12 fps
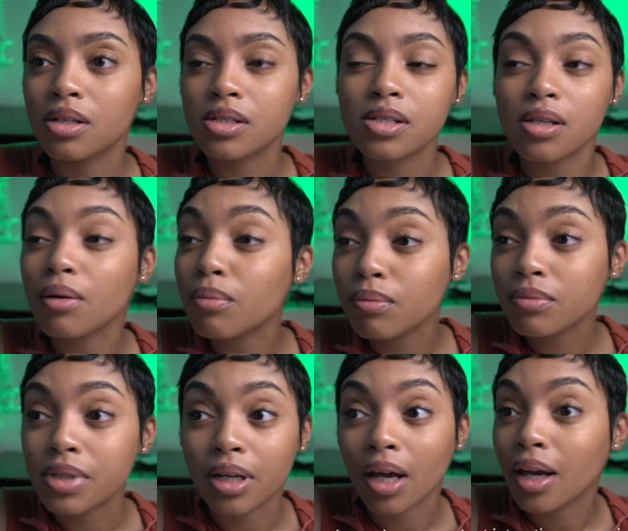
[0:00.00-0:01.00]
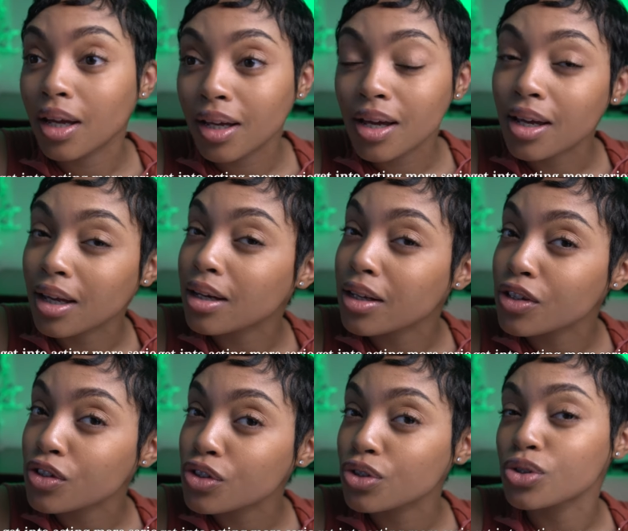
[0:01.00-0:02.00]
someday get
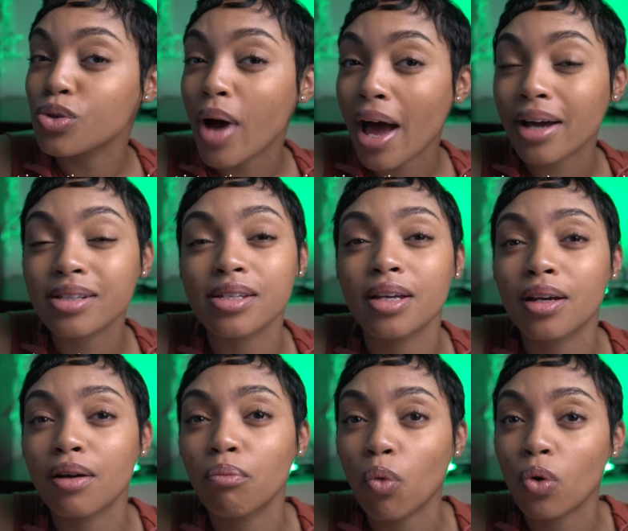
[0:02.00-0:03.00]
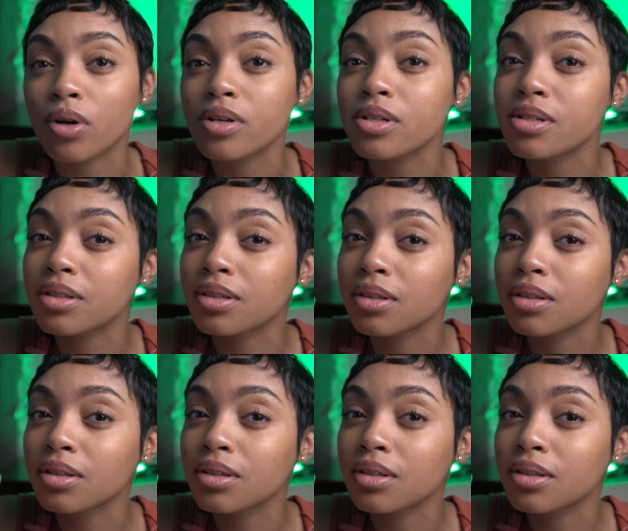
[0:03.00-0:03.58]
into acting more